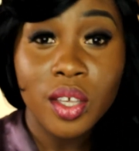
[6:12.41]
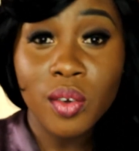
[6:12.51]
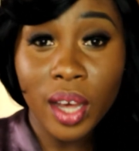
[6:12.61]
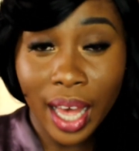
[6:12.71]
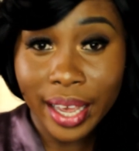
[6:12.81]

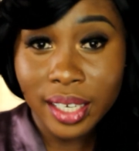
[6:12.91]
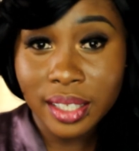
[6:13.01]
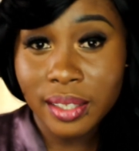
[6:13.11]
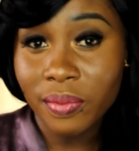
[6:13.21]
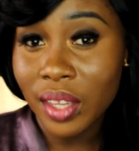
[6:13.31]
You
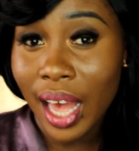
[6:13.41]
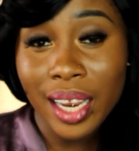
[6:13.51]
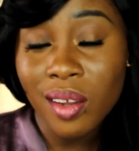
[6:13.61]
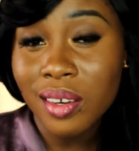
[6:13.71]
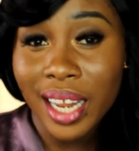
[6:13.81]
guys,
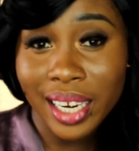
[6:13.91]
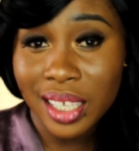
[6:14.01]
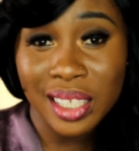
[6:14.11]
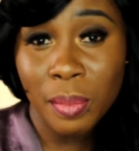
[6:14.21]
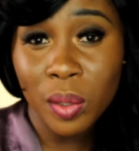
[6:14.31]
I don't like
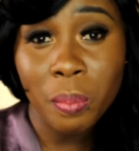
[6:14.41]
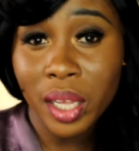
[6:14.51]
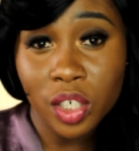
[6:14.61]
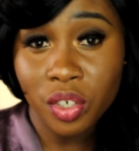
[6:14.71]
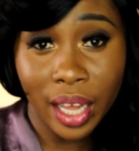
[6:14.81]
this about
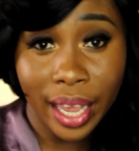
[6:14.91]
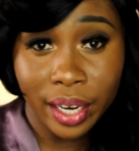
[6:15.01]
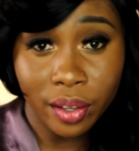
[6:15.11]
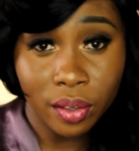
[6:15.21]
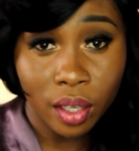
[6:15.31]
Mildred
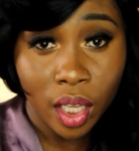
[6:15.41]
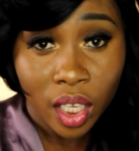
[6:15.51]
either.